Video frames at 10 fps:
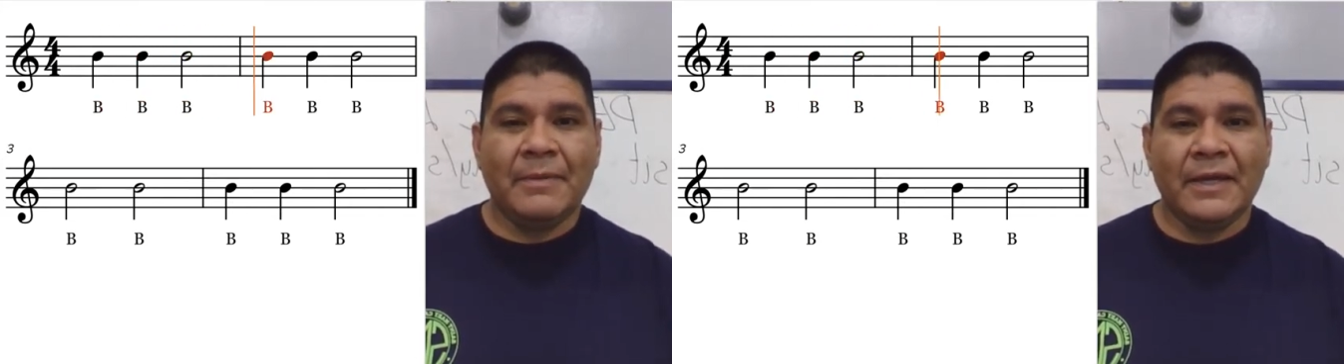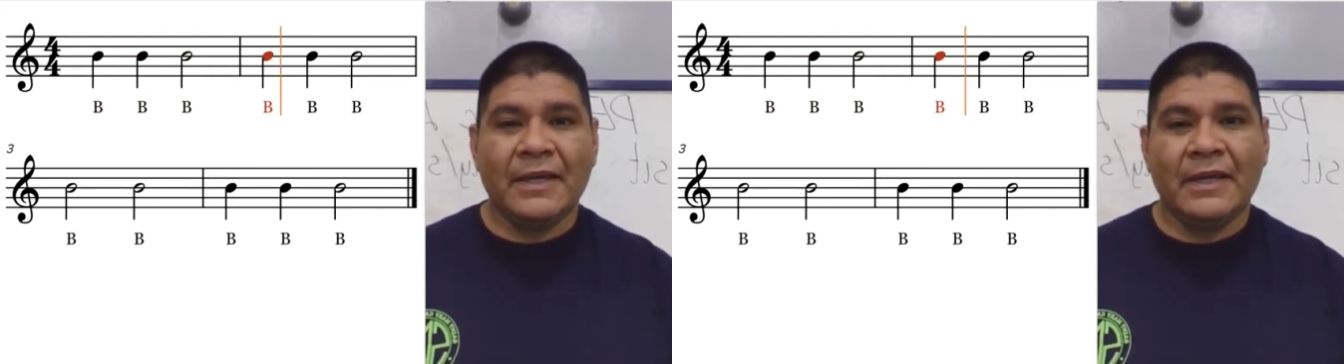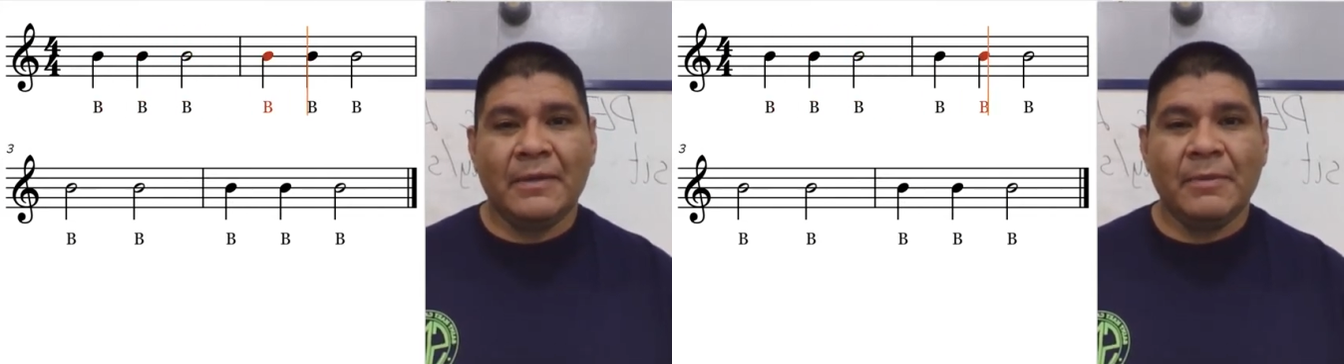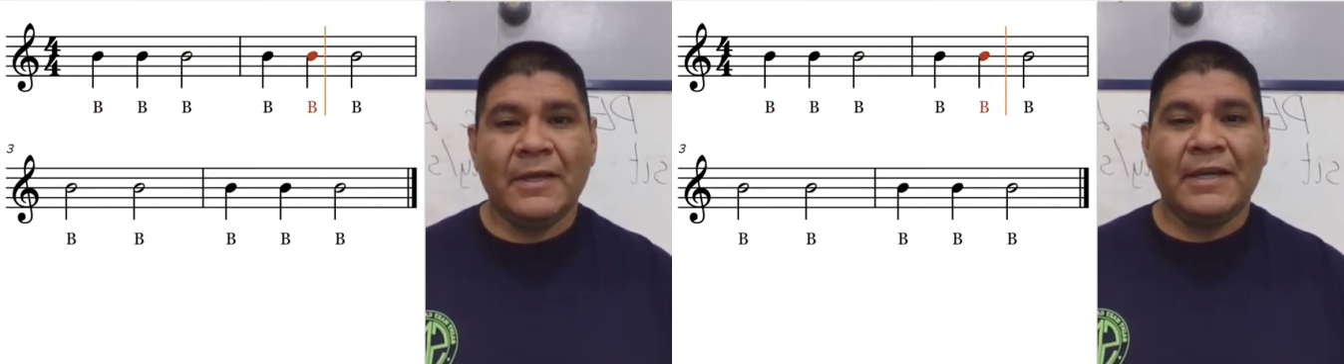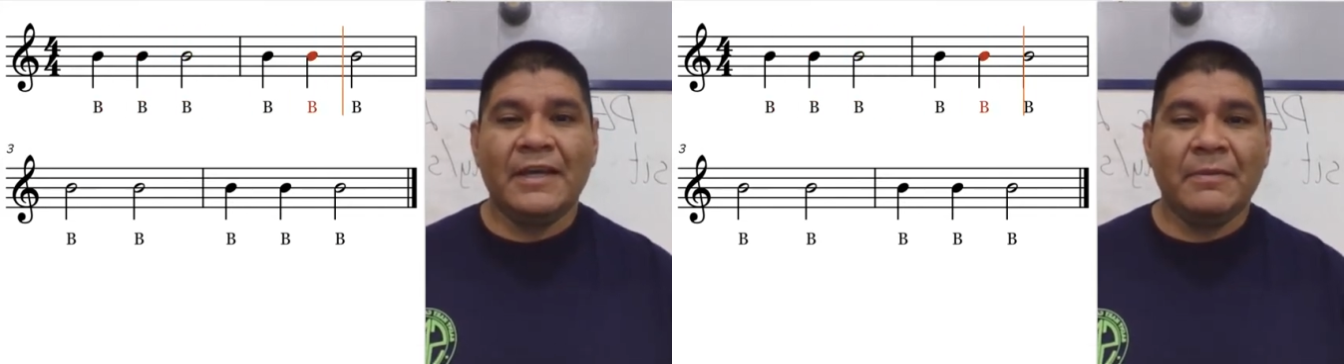B, B,
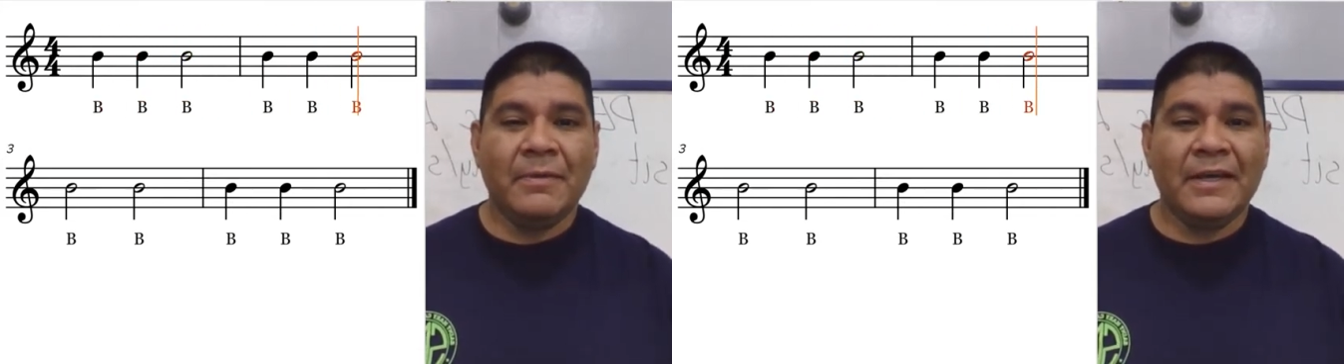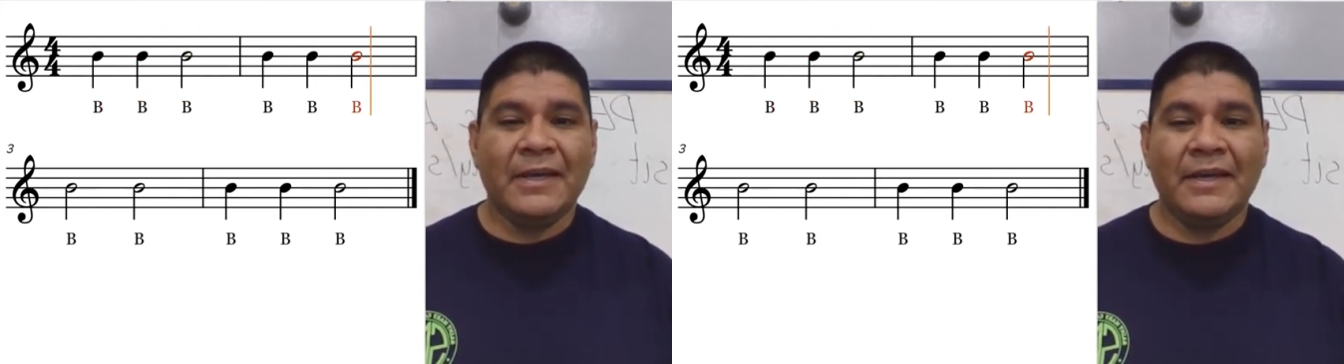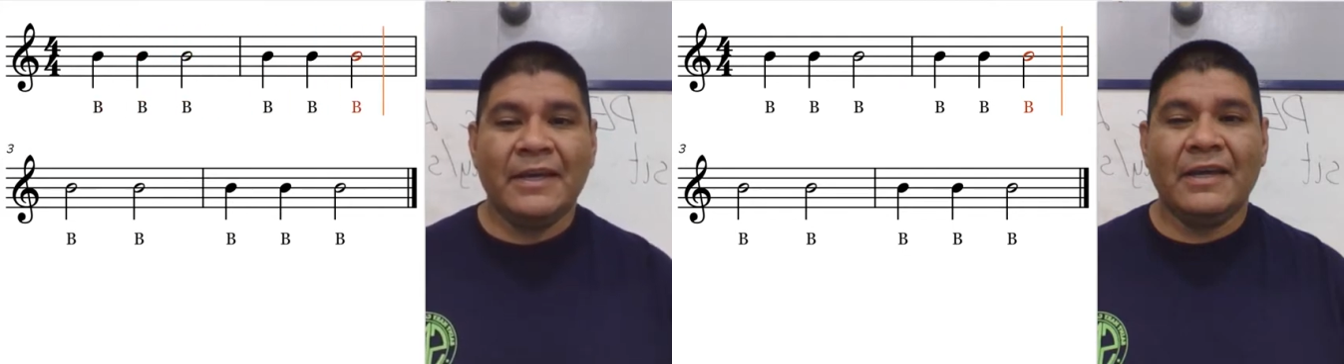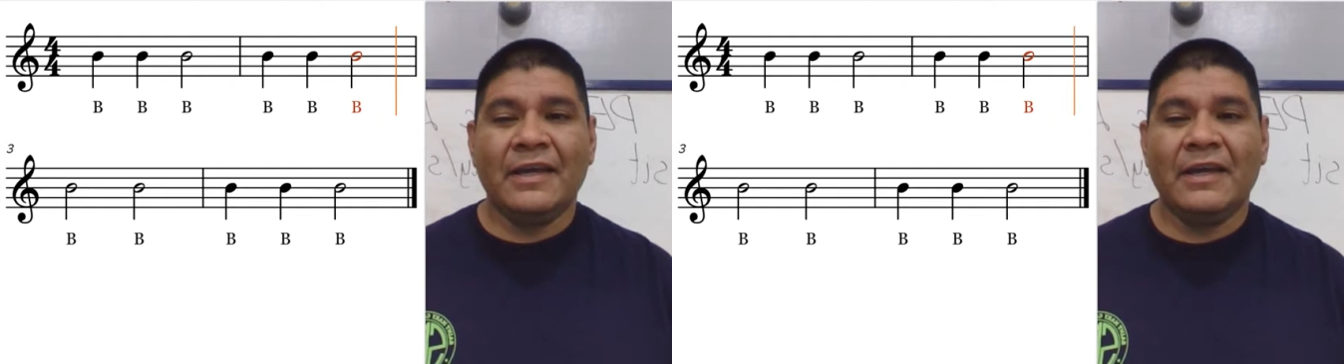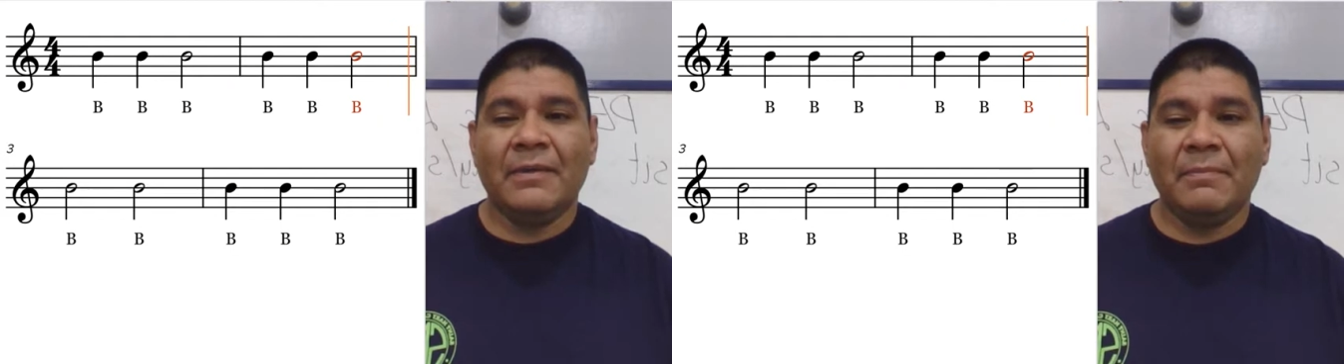B,
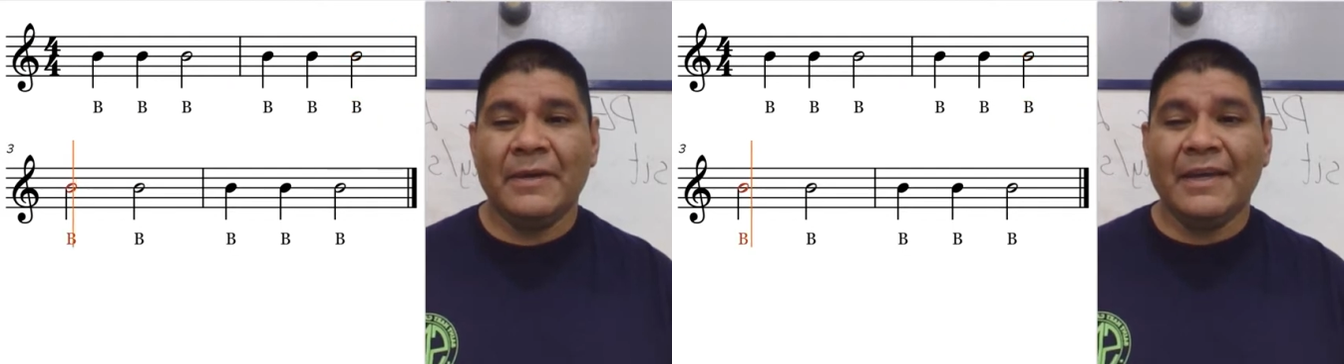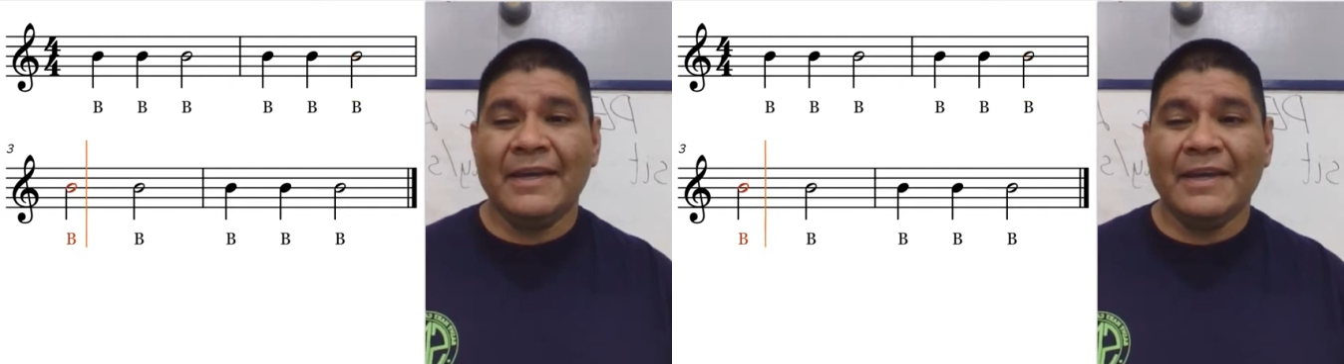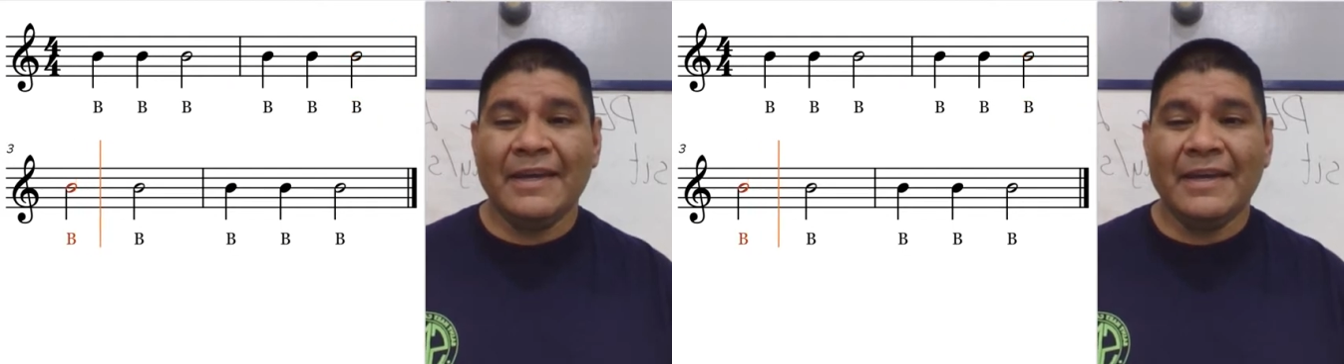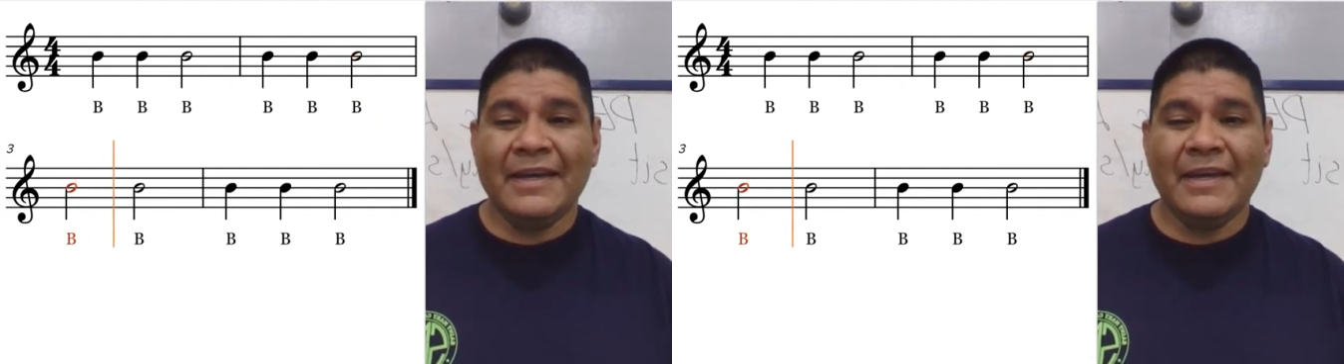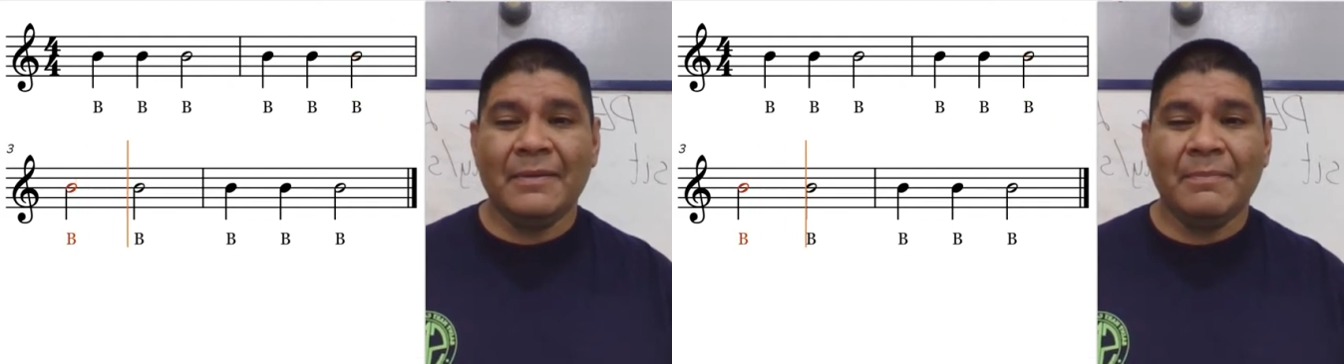
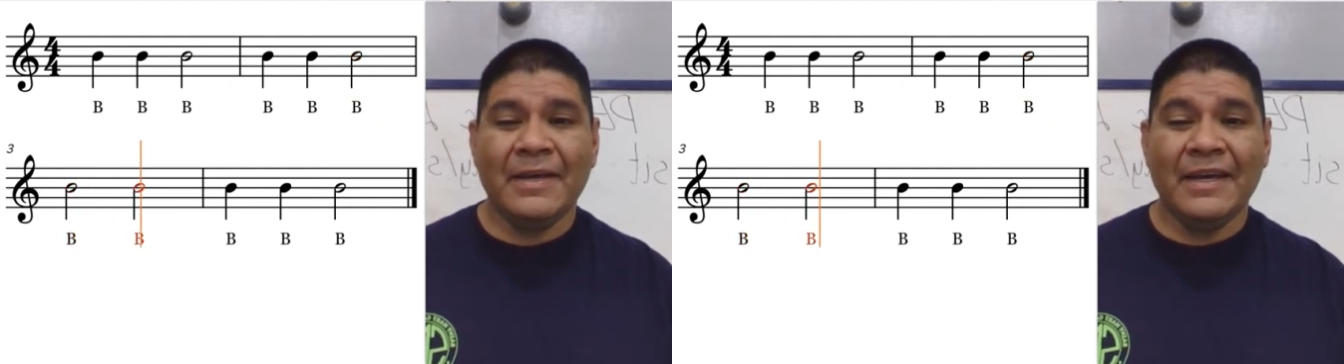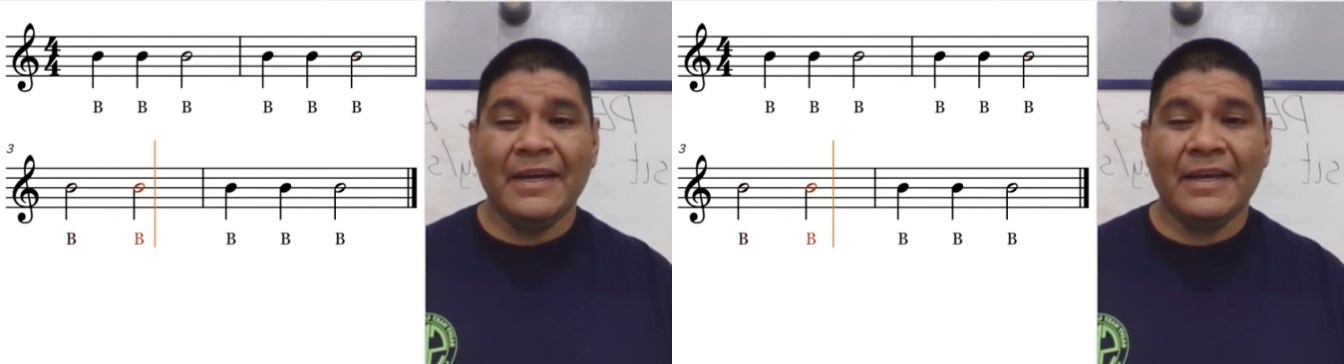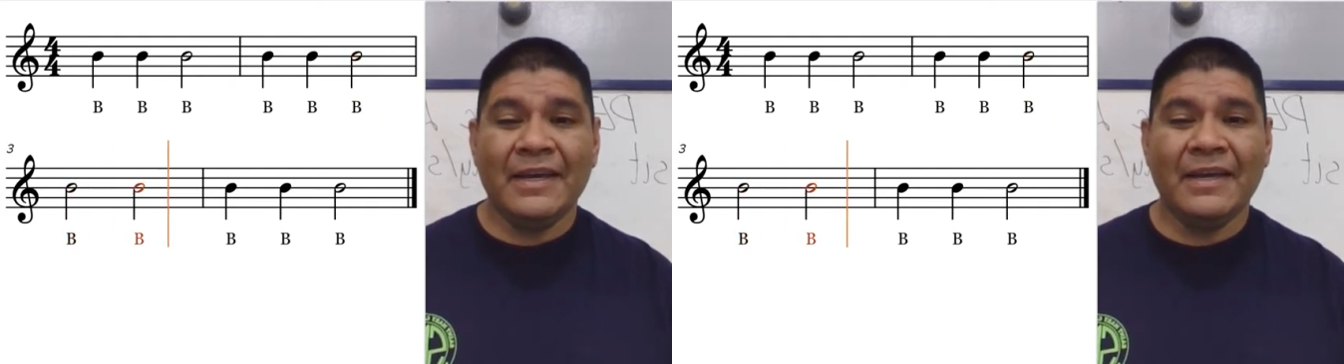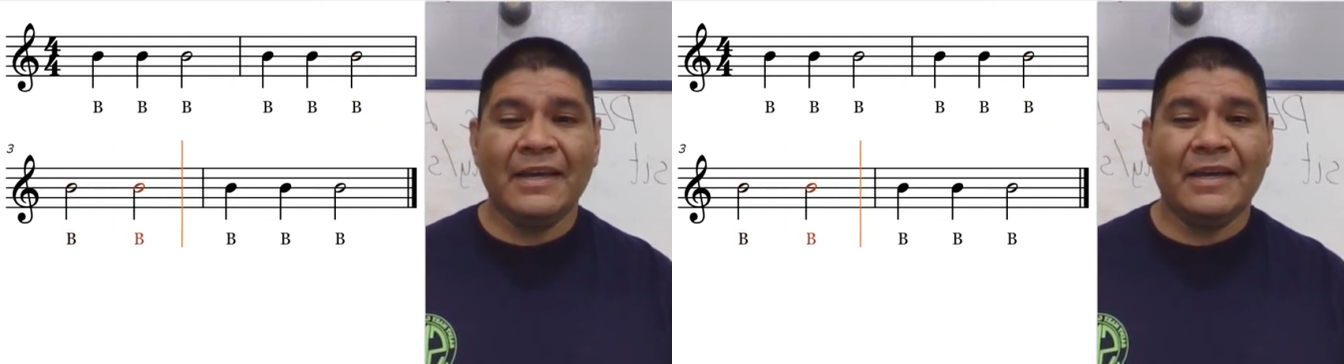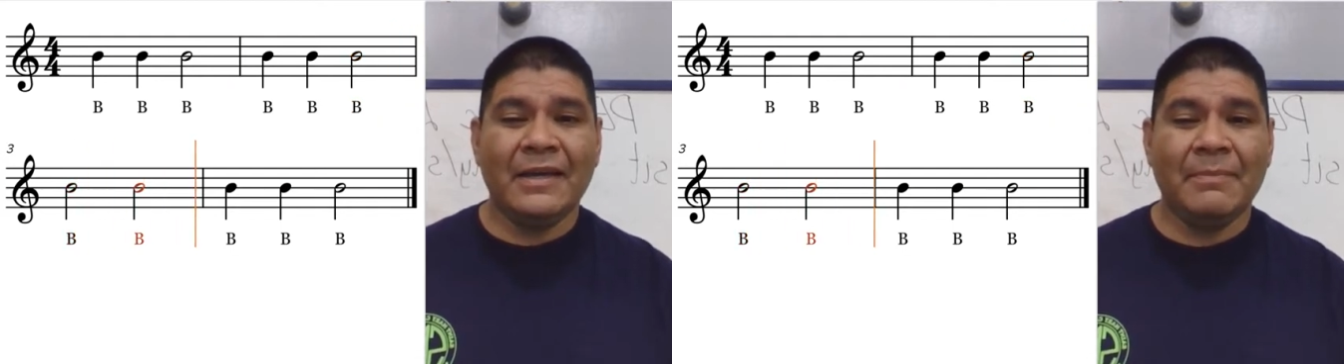B,
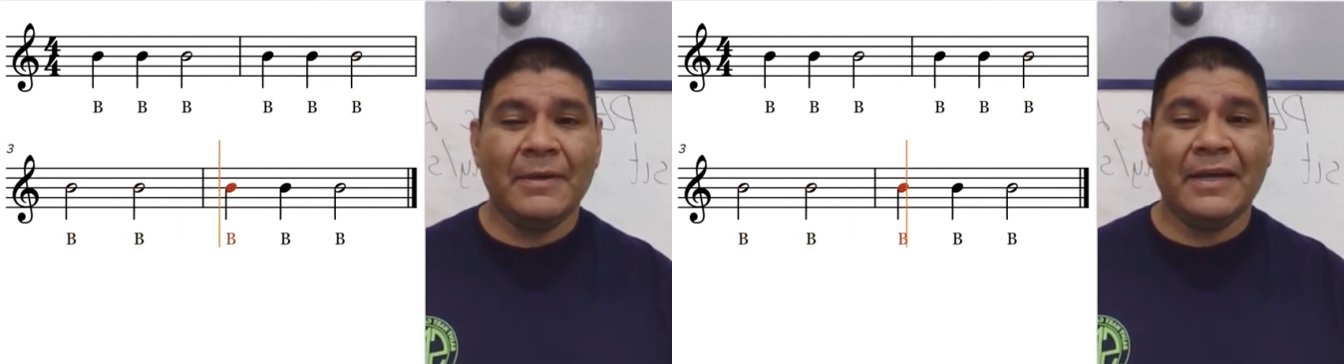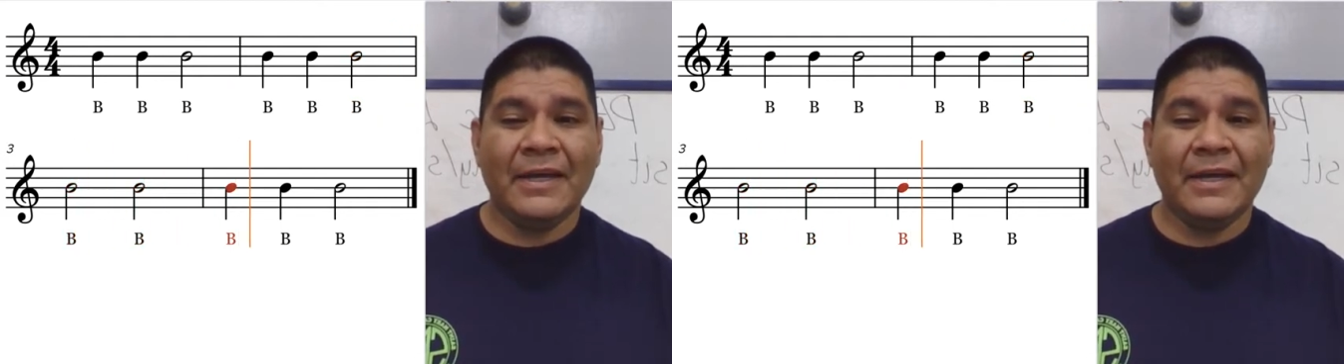B, B,